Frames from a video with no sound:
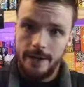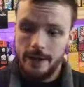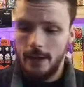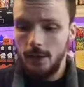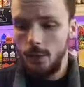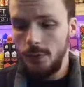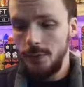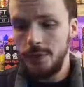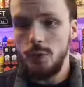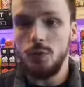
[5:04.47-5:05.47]
Now,
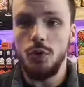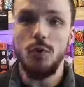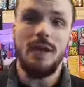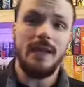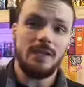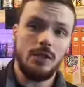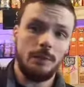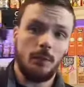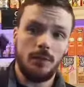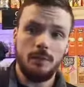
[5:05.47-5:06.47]
you do get to
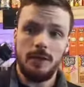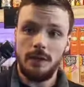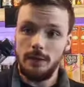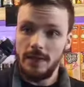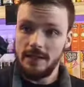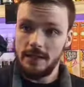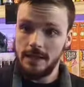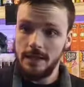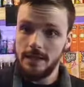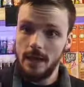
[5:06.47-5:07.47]
the point where you get to
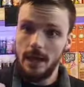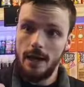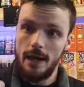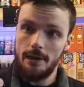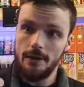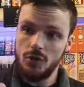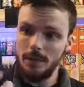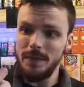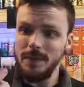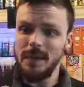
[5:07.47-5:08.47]
these, and
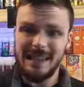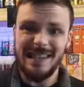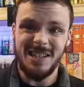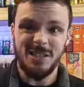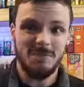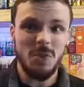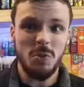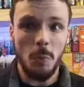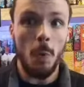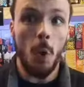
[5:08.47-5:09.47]
something like this,
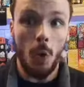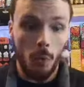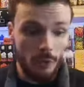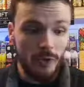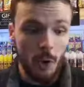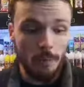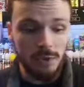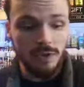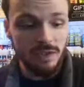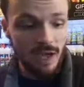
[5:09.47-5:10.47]
there's other
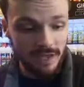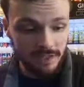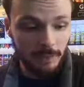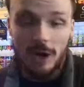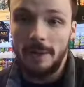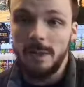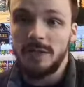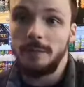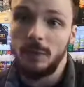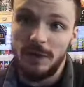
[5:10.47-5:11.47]
options, as a prime
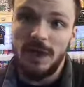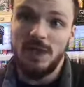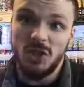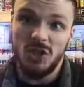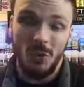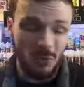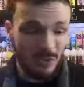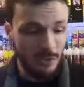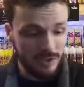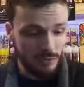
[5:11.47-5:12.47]
example, the Aegis
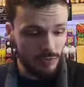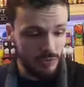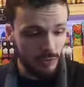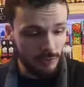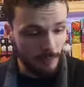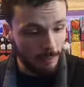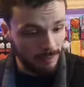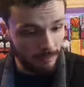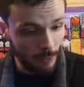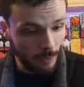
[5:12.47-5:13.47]
Solo, as I was talking about
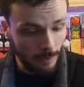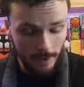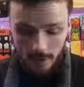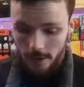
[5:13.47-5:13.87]
before.